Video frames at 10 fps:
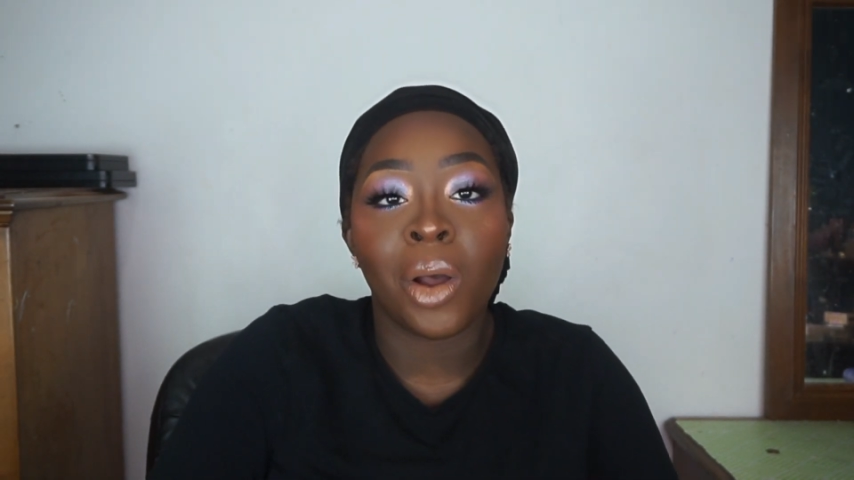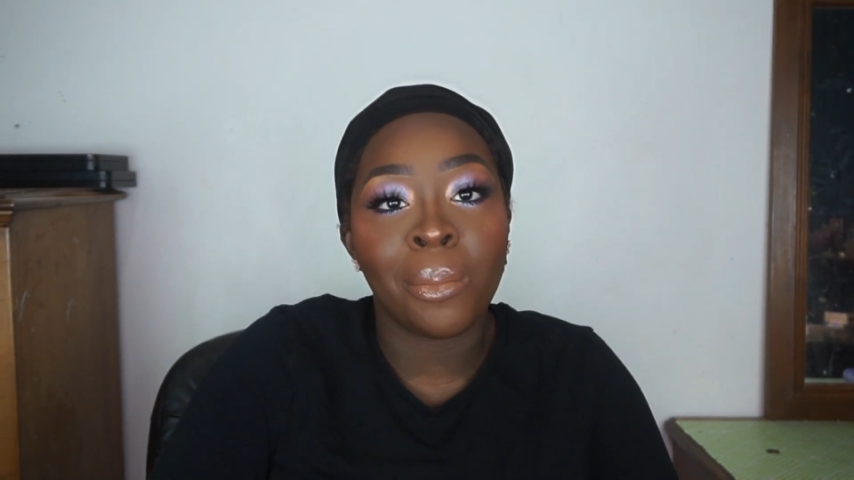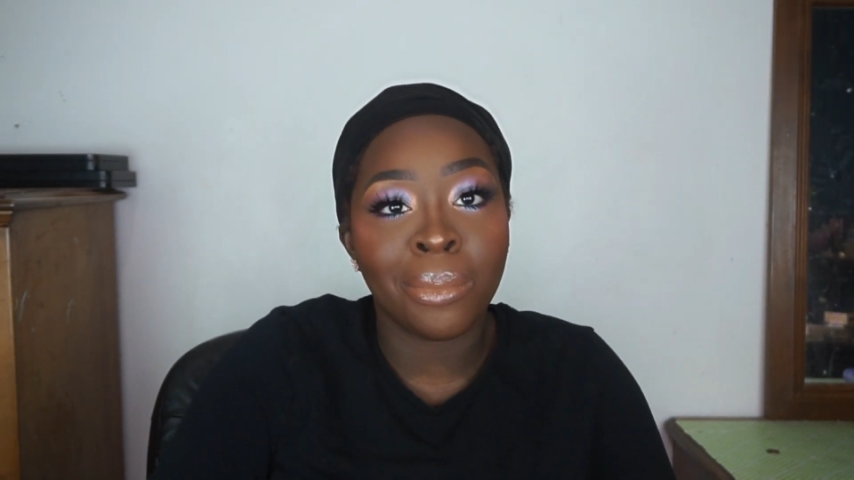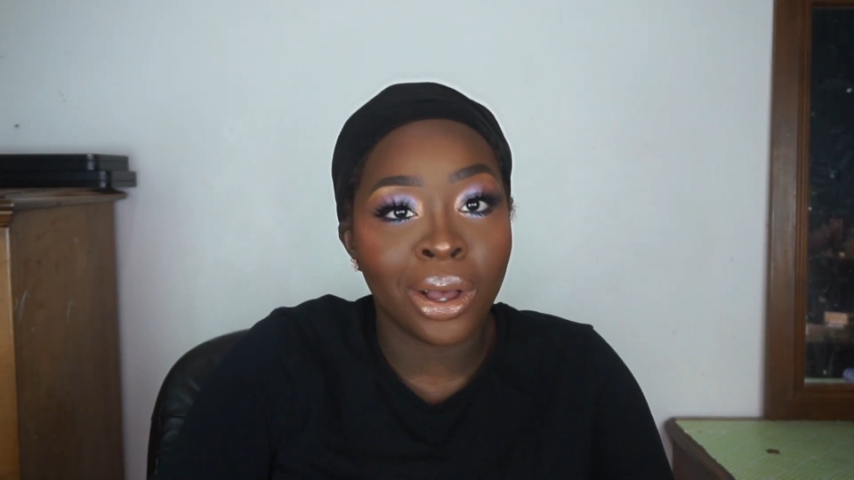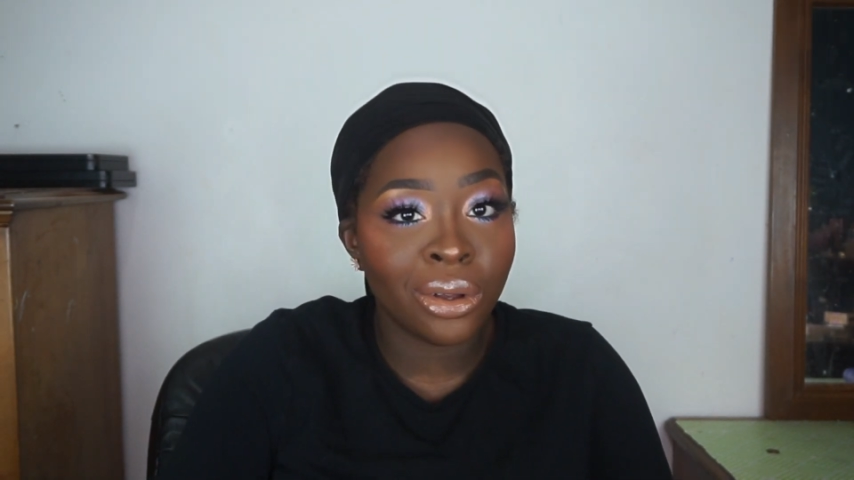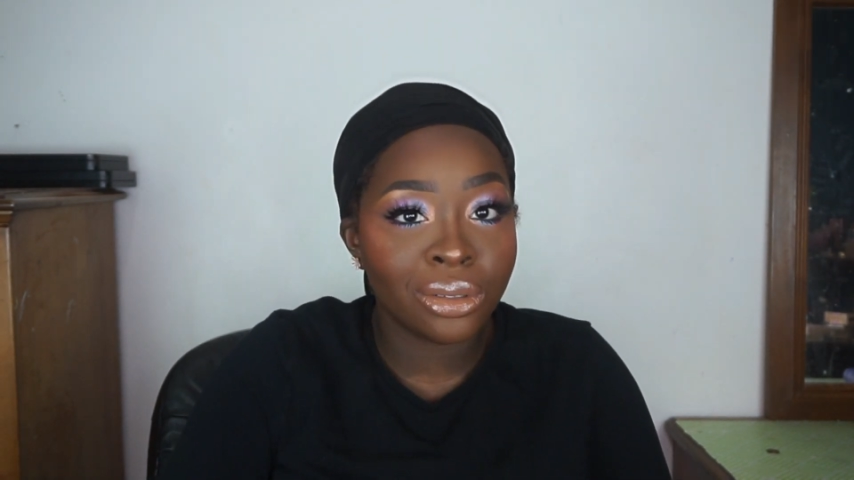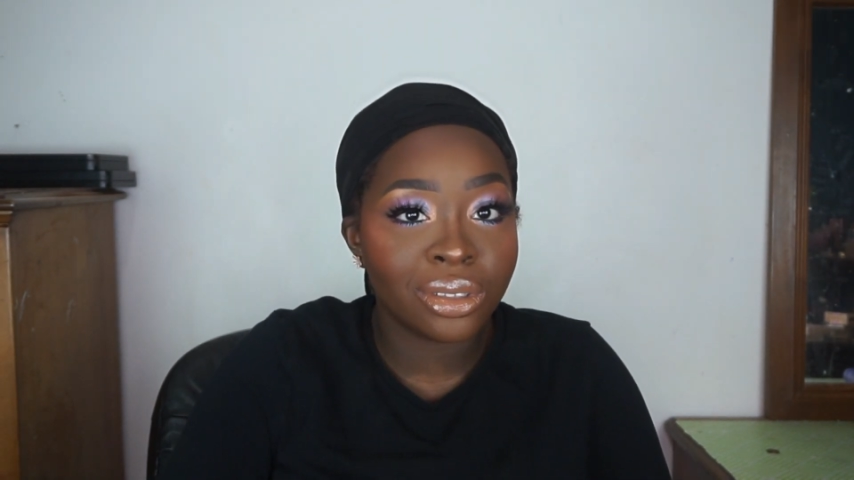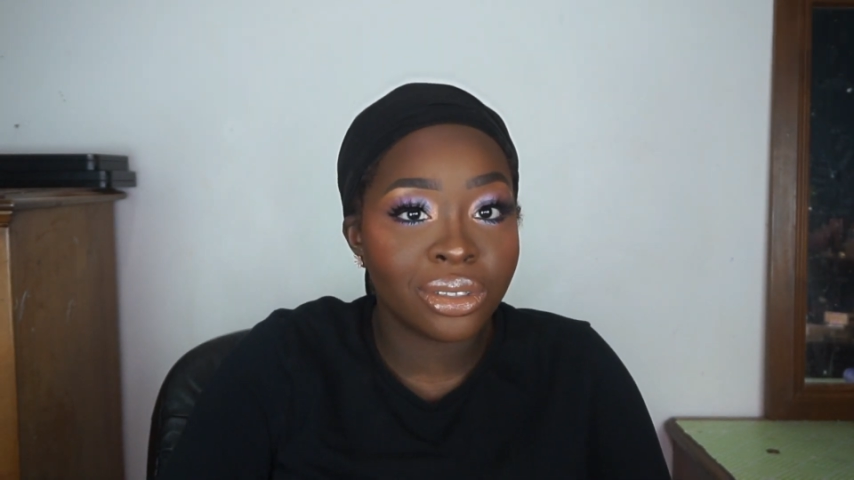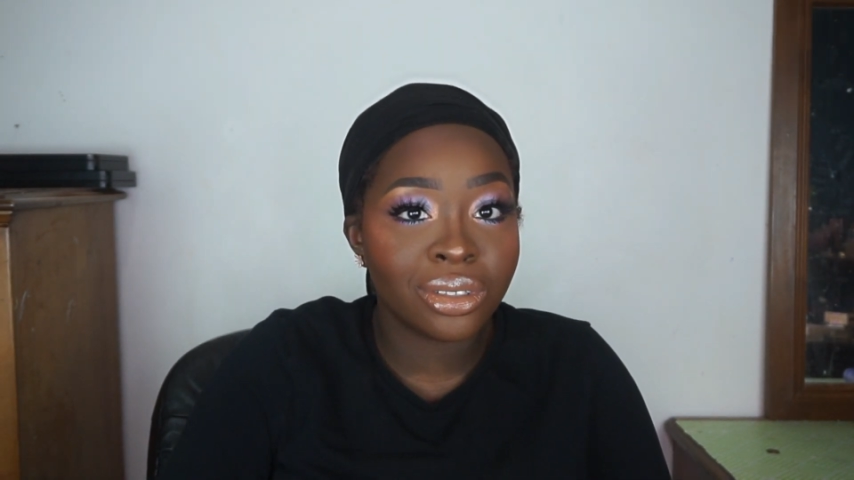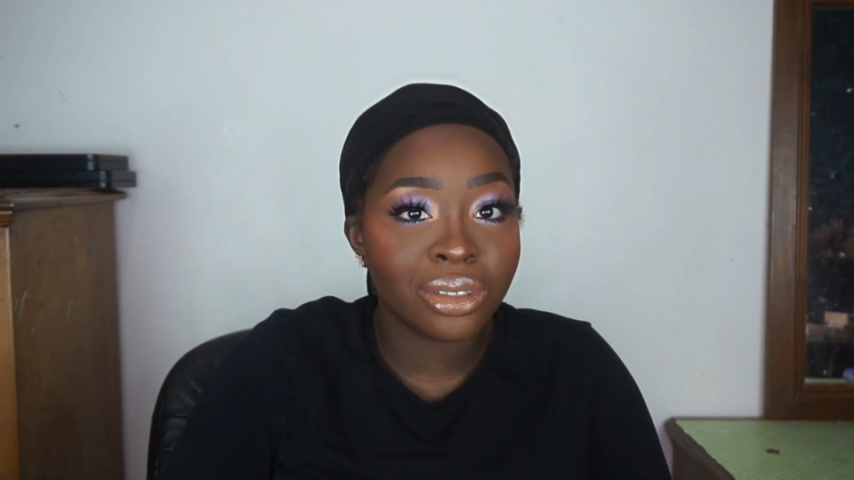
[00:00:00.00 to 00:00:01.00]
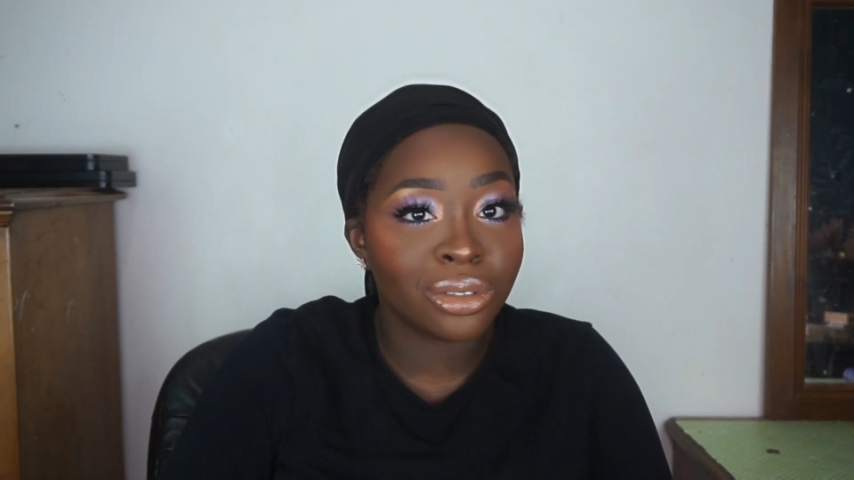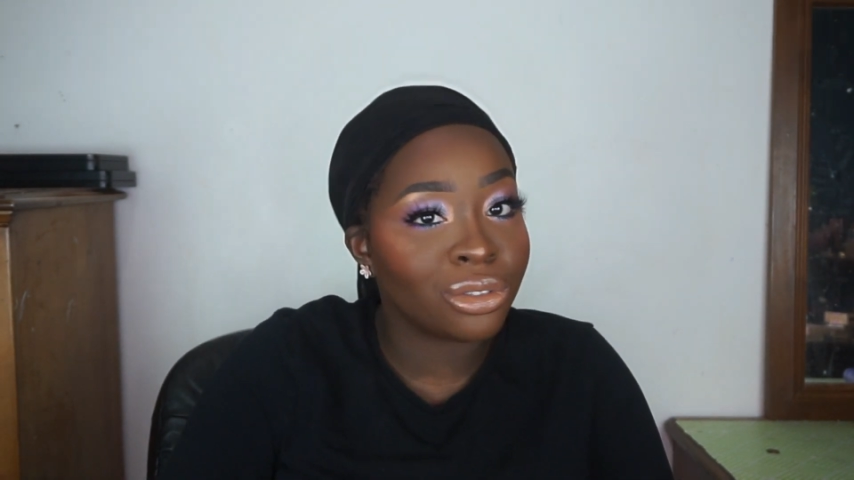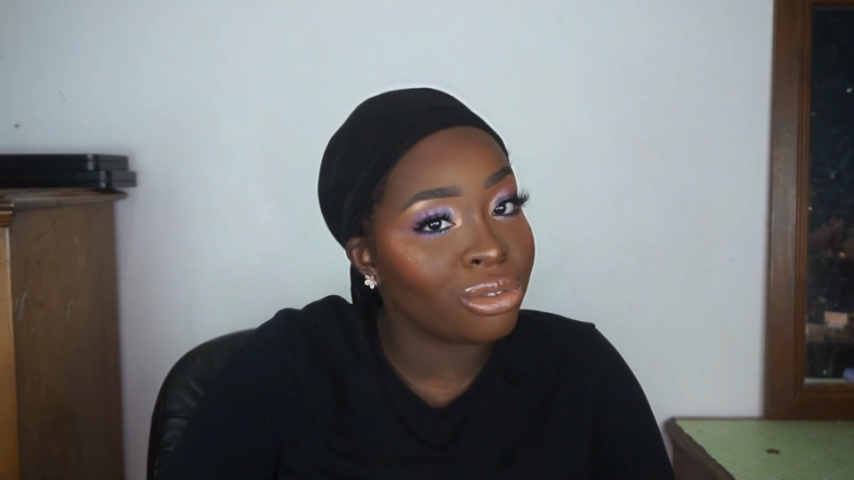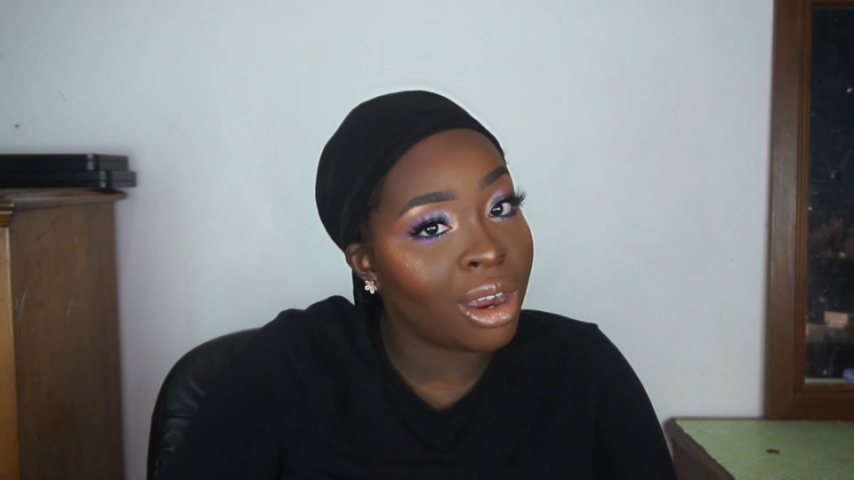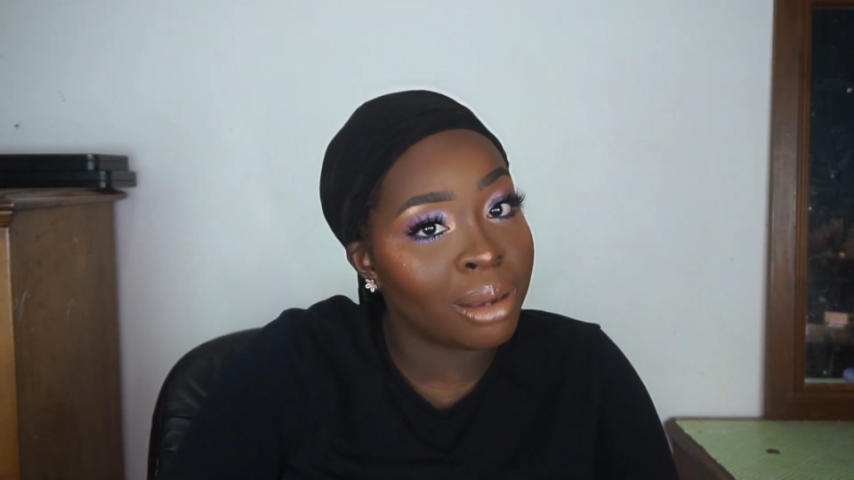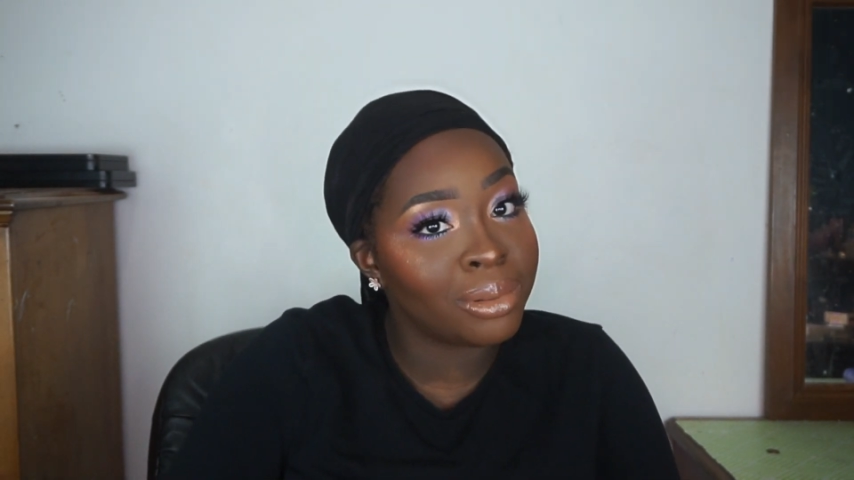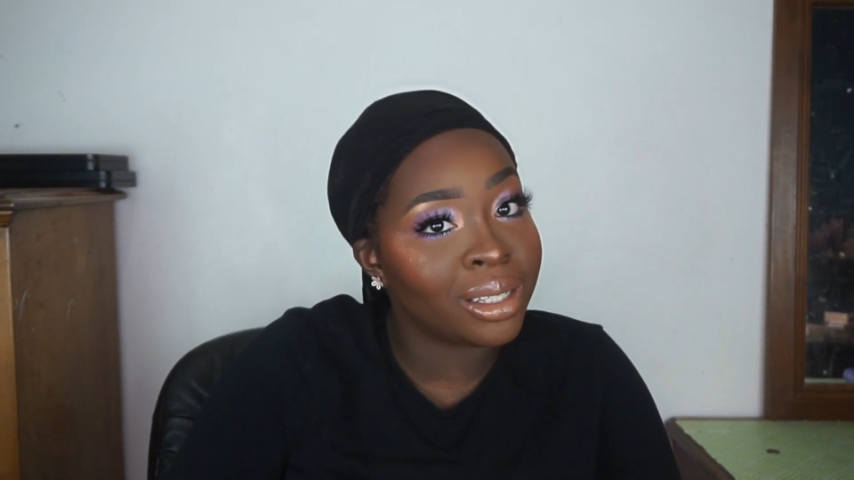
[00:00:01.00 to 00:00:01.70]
Melt dropped